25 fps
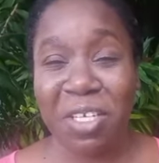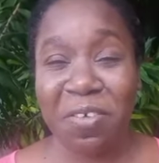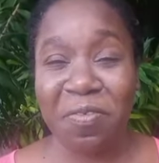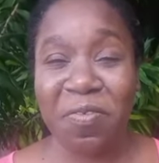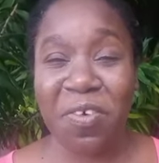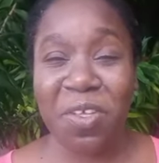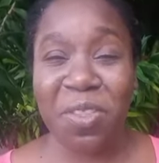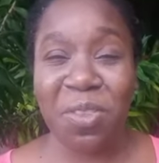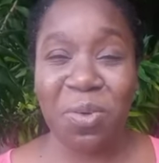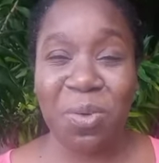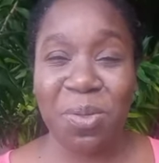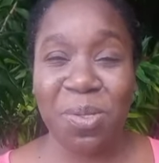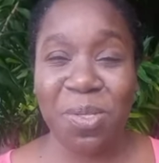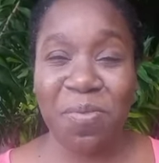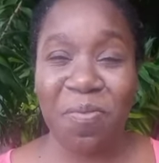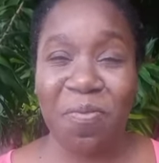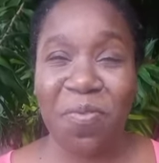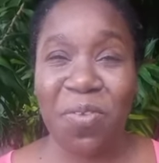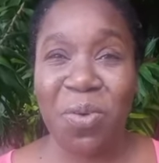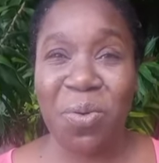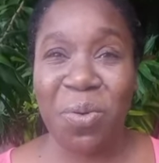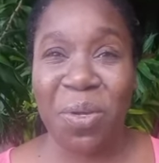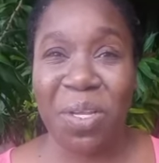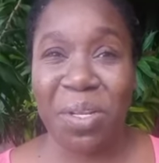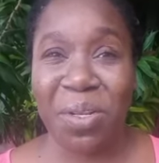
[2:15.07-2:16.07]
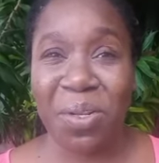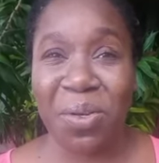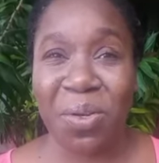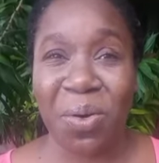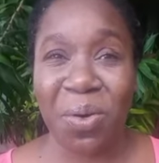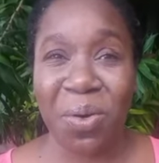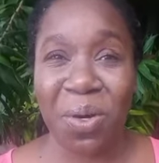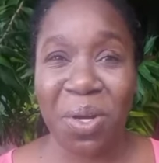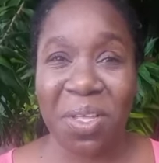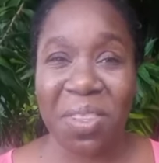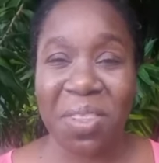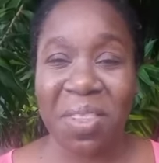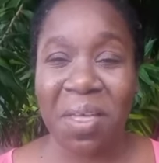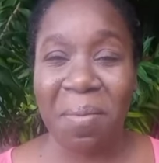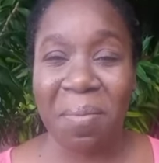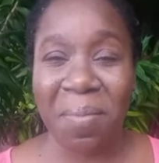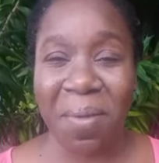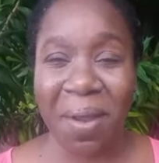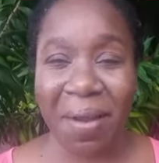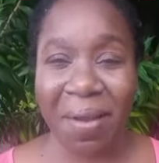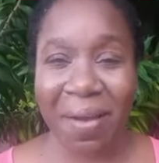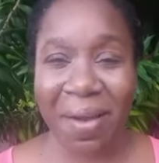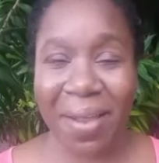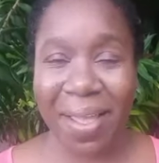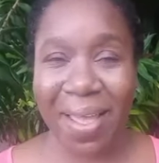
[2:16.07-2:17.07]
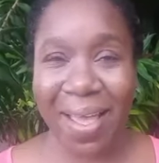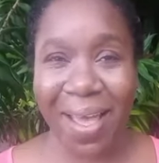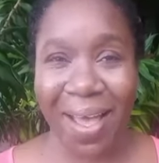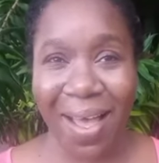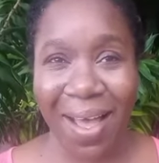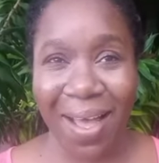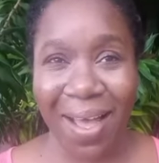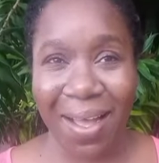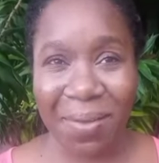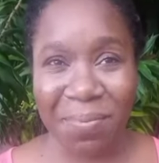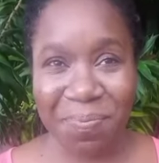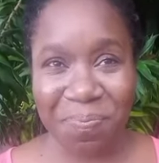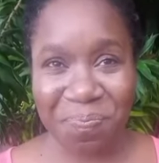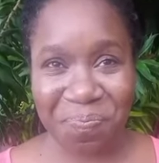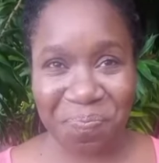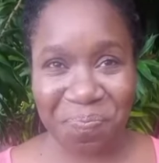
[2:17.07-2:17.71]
for those of you in North America,